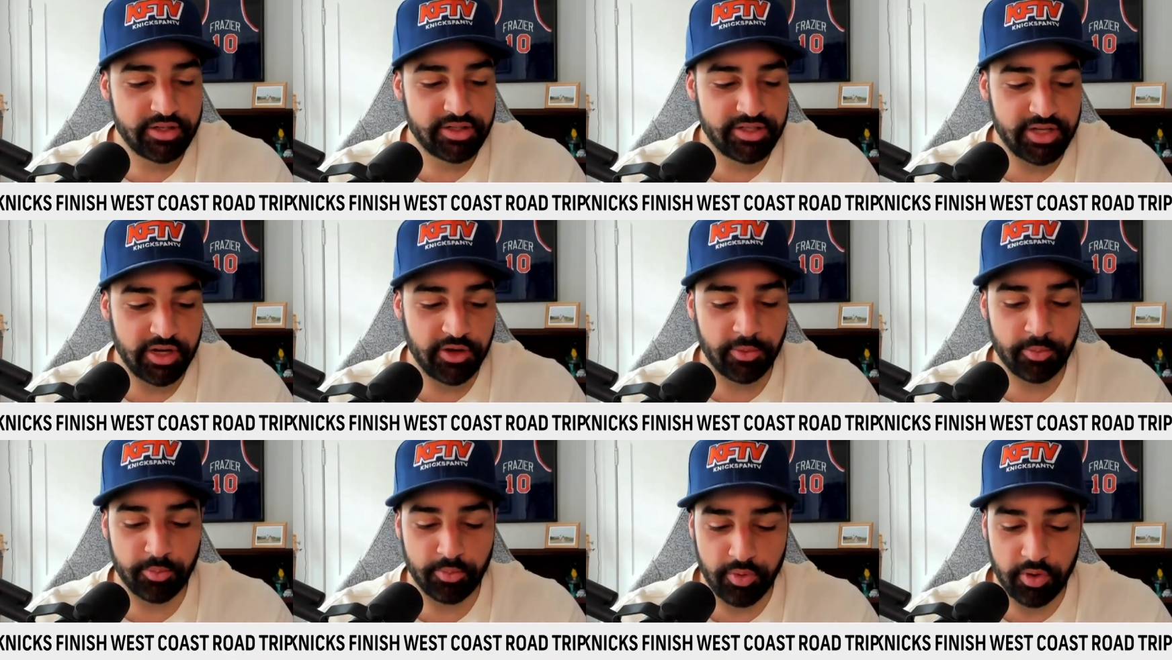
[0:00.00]

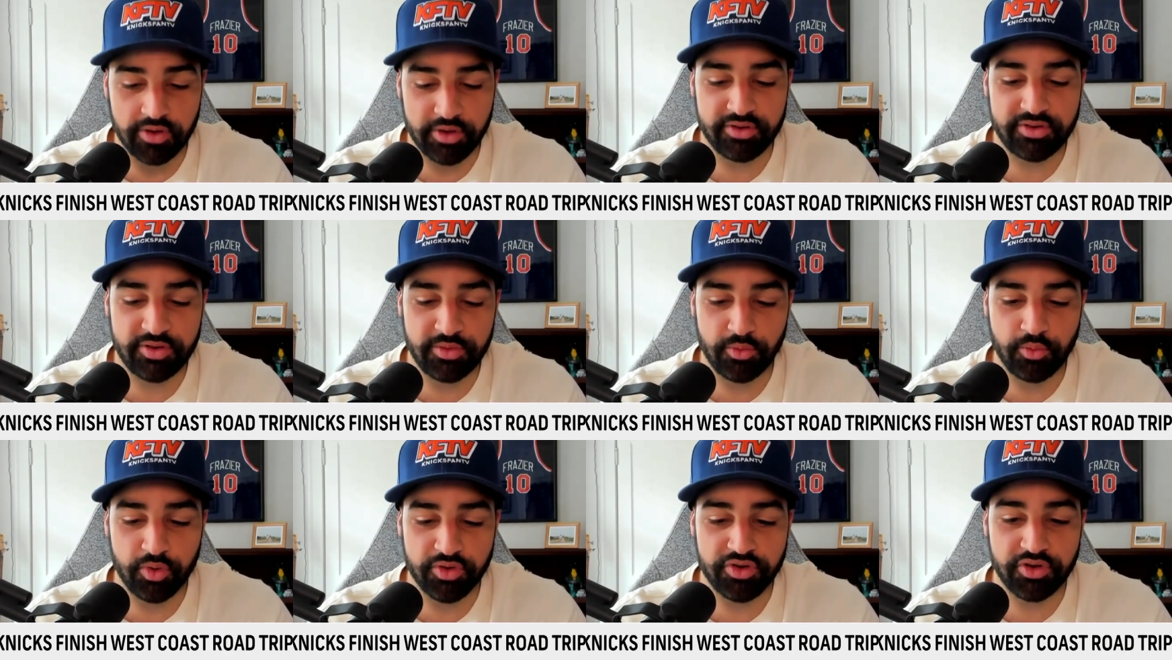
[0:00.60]
Jalen
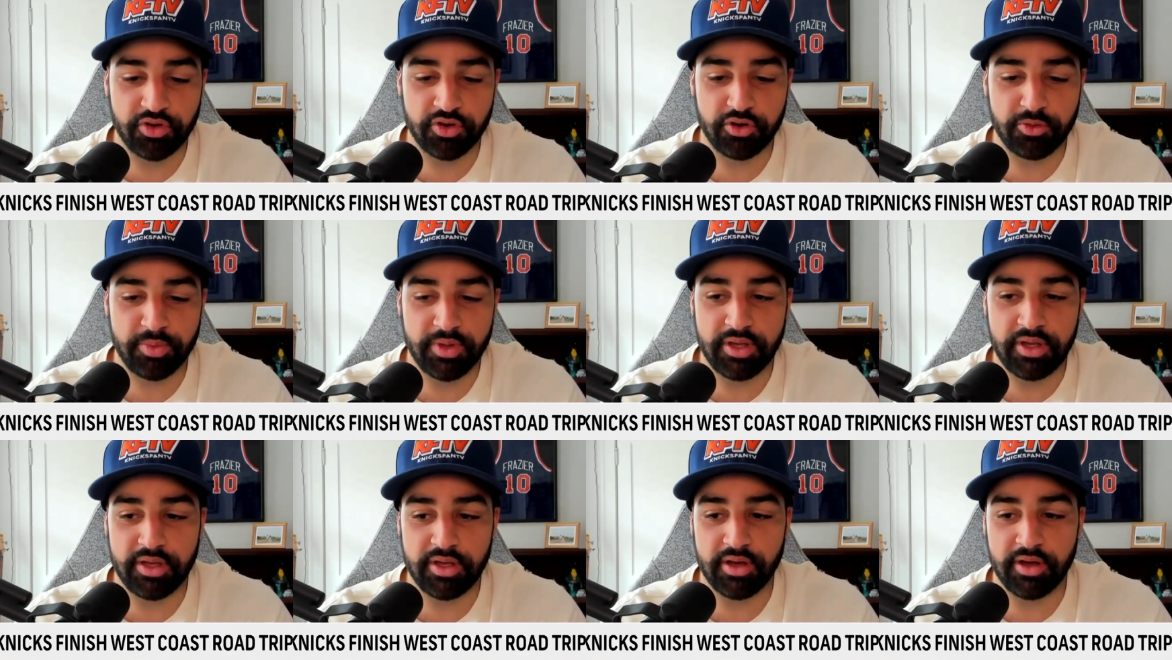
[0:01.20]
Brunson wasn't going to
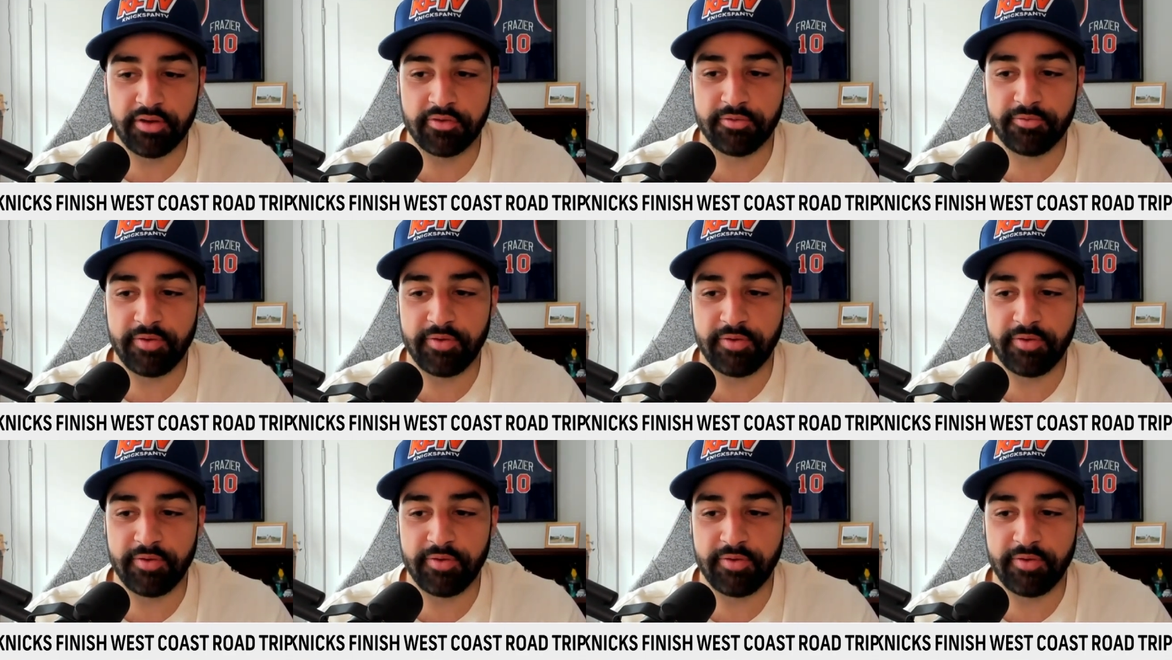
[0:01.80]
be
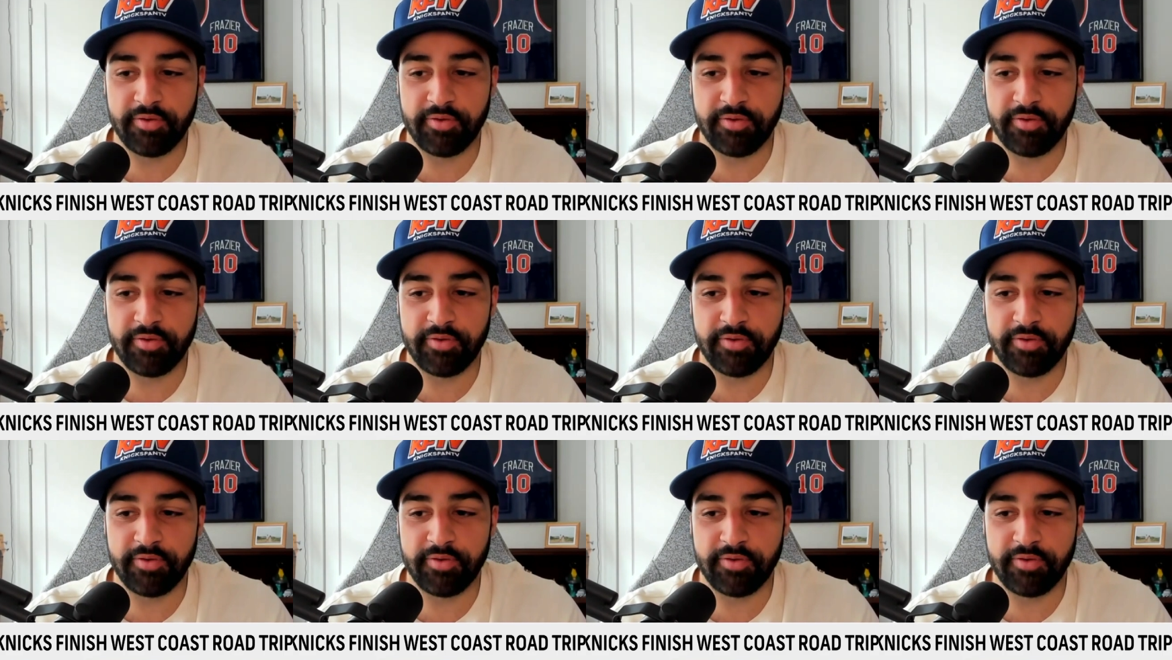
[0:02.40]

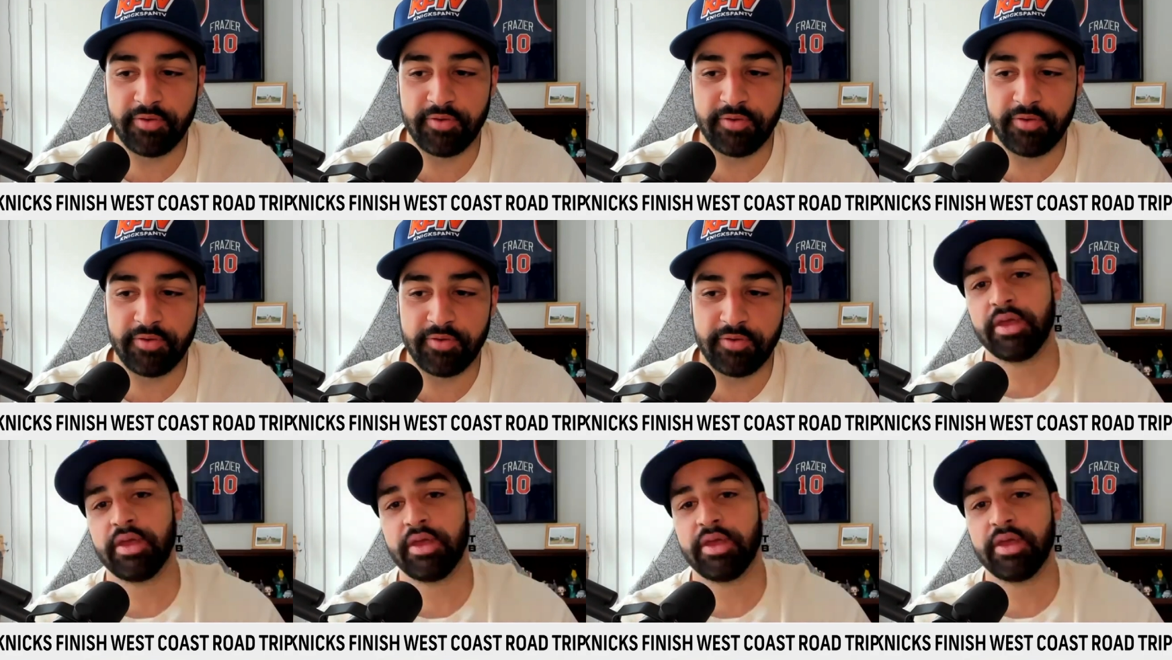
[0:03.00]
available, you
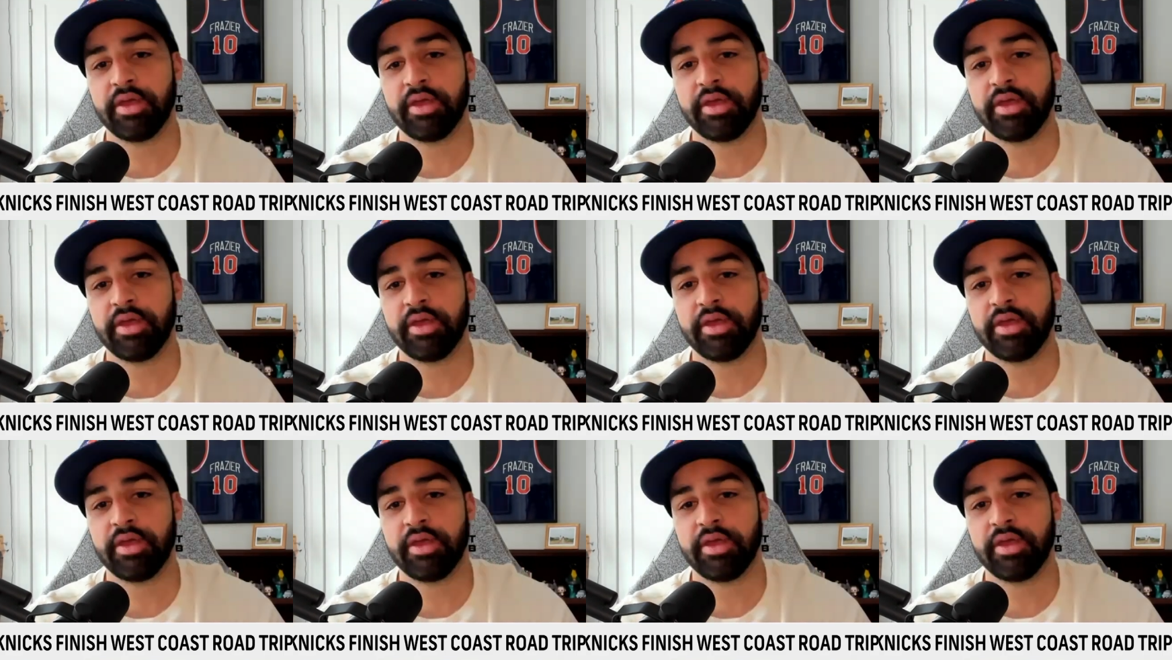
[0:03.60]
know,